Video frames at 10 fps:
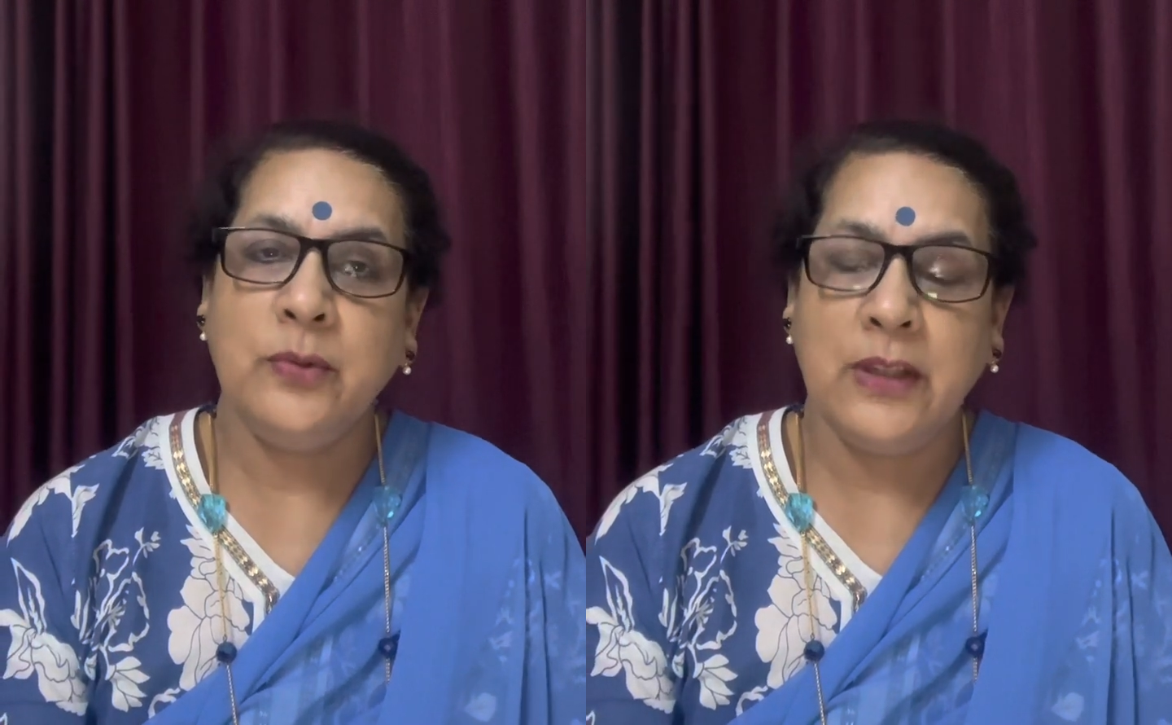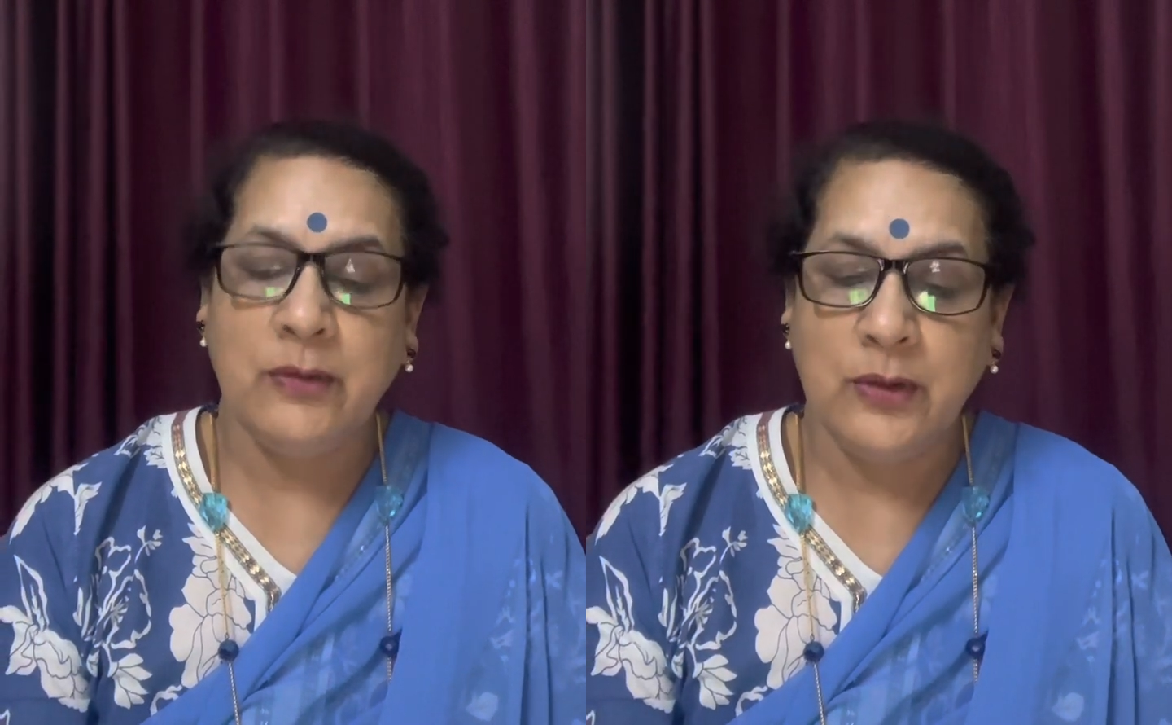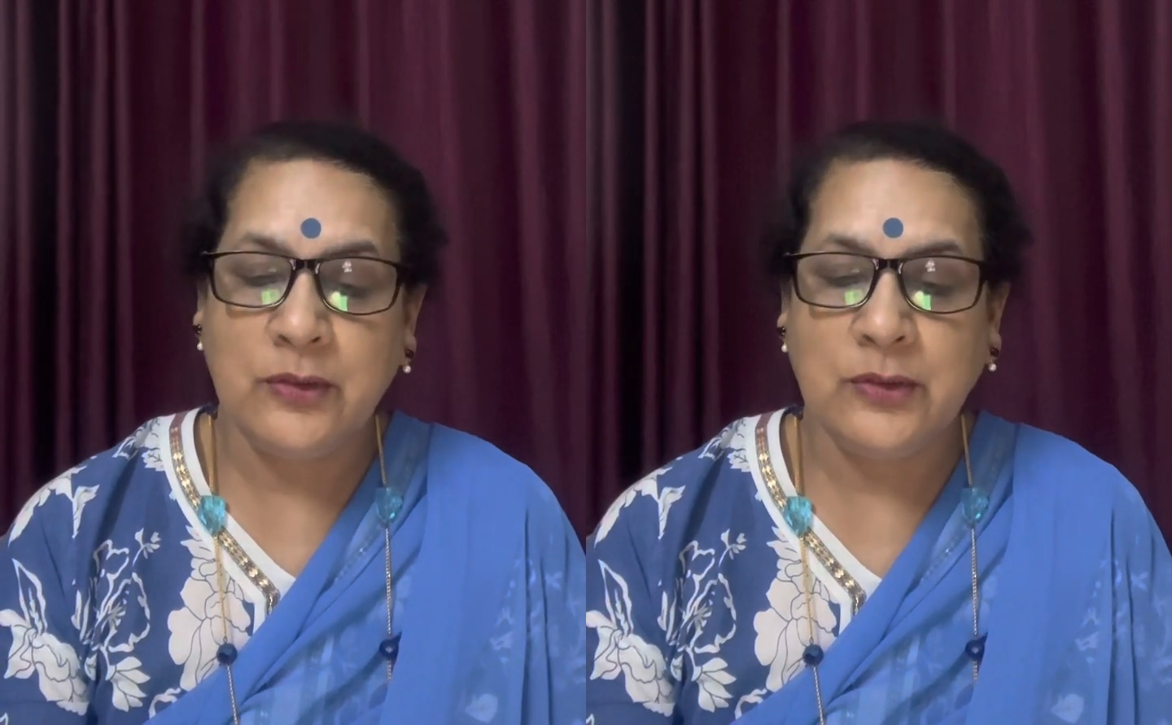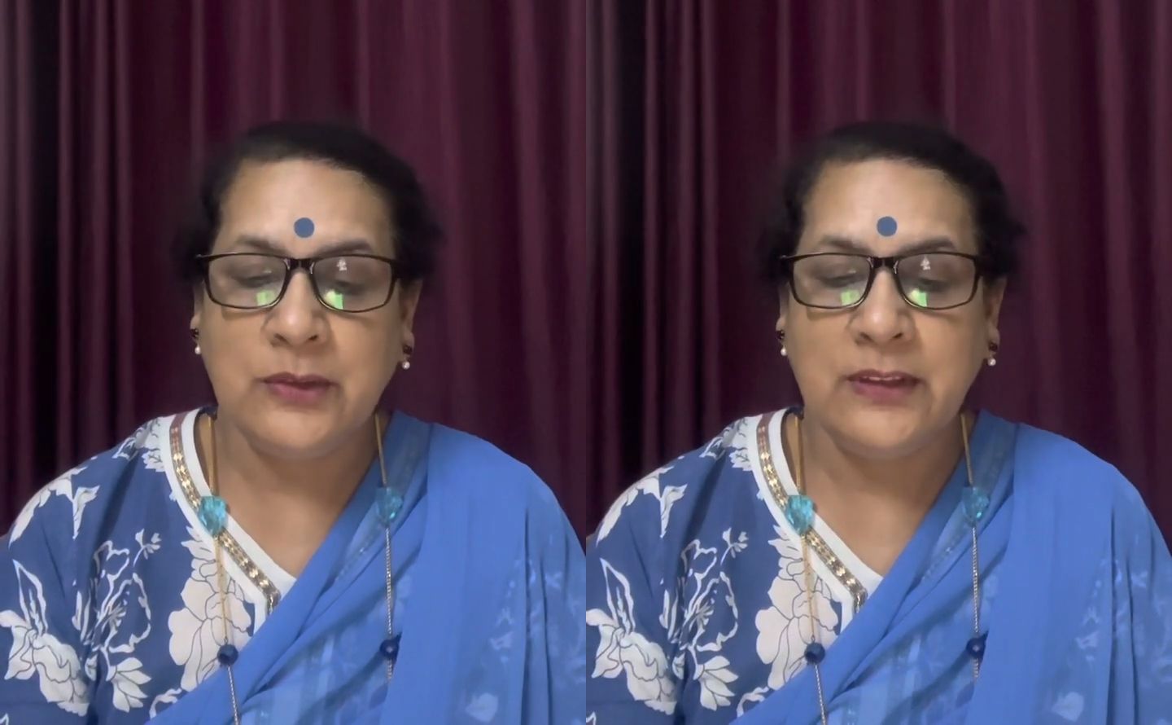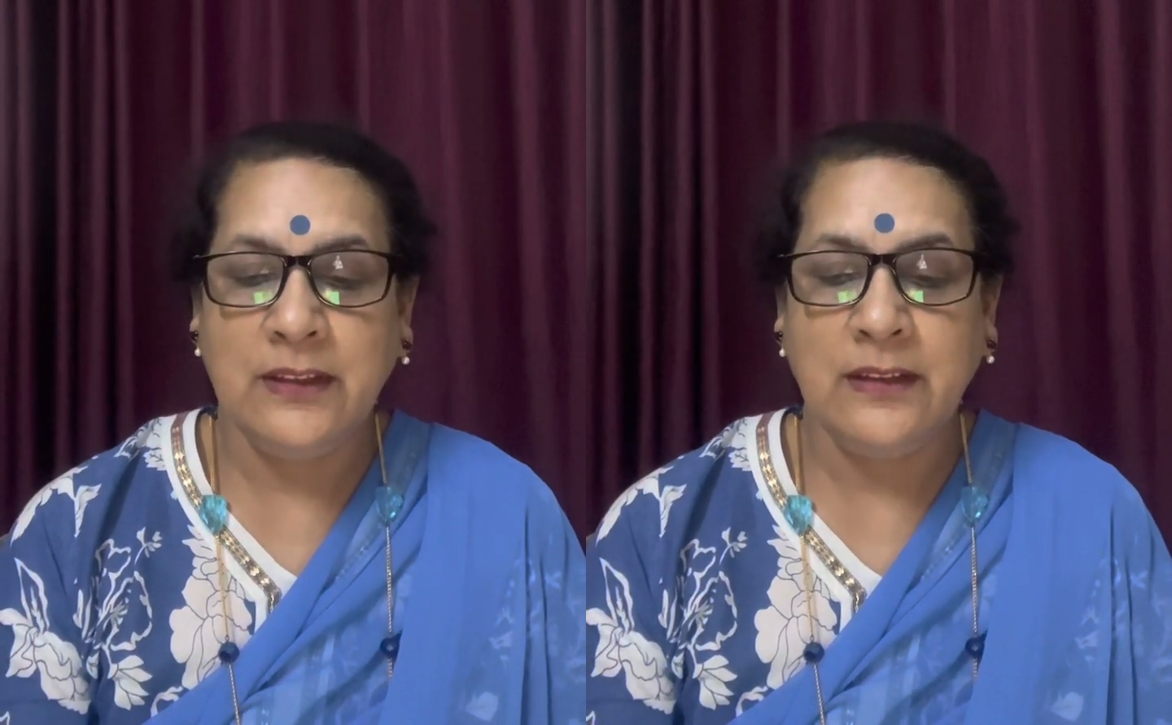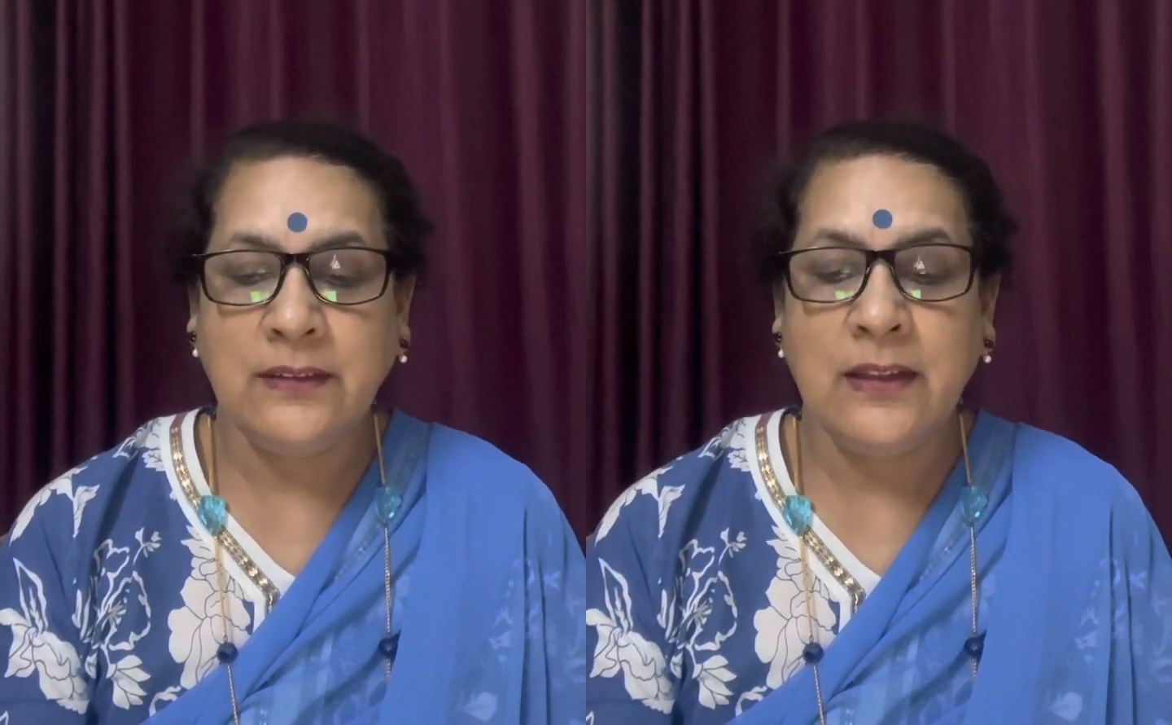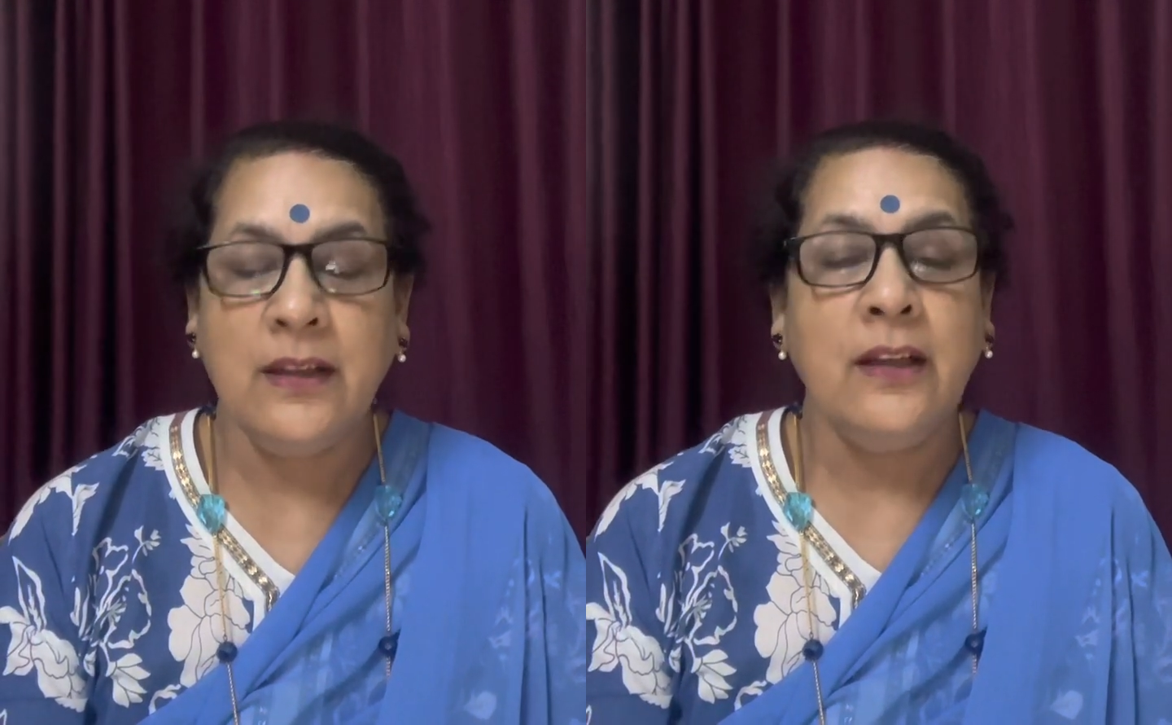would have also heard is,